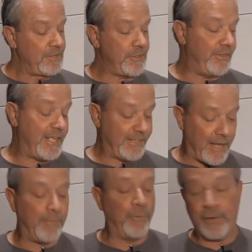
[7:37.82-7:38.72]
So at
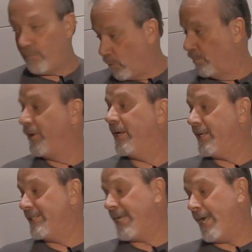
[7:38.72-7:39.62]
that point, we'll put it
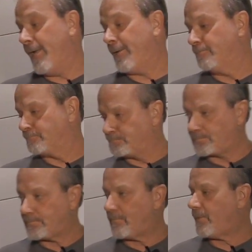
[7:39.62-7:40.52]
in a tank
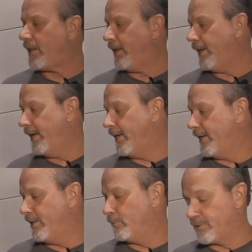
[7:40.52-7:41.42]

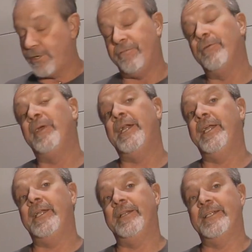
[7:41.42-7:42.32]
and we'll start
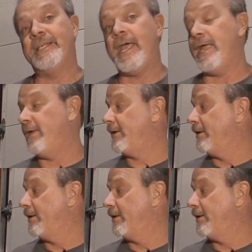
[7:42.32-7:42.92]
fermenting it in the tank.